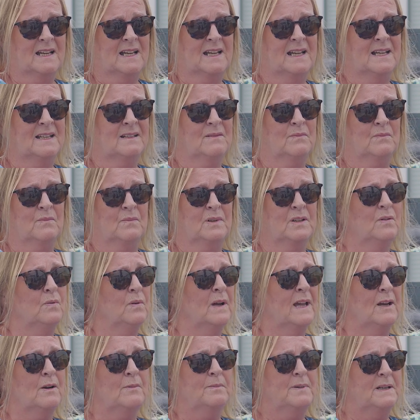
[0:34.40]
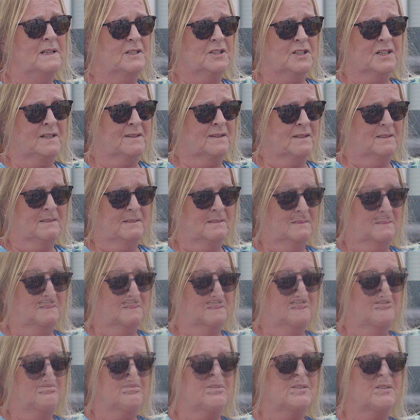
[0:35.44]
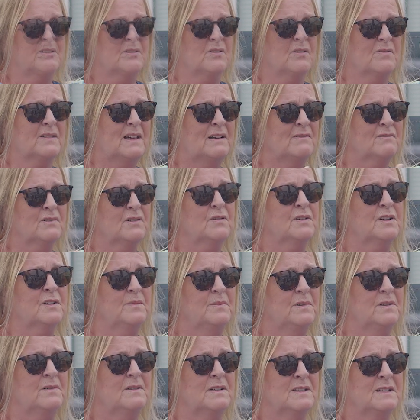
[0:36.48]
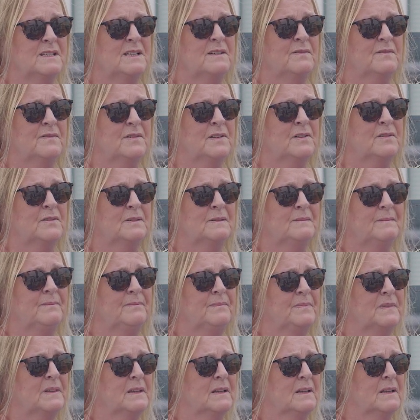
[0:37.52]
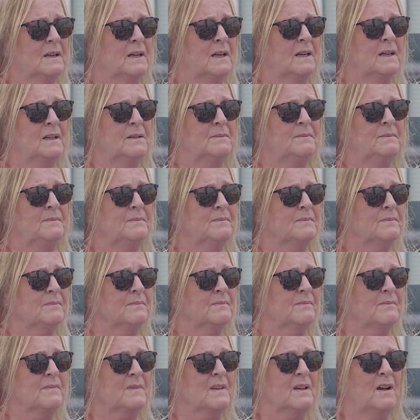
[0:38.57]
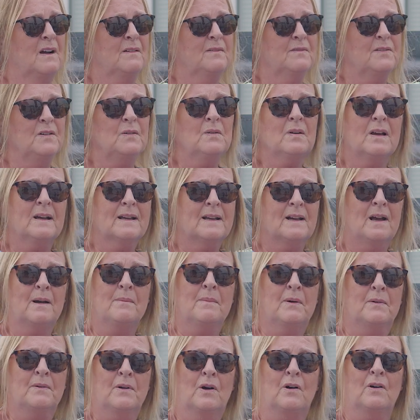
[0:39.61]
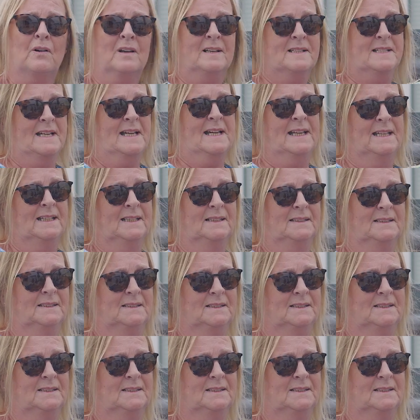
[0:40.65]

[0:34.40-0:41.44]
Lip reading: and we all help each other. So it's got that real community feel. I feel like I'm on holiday.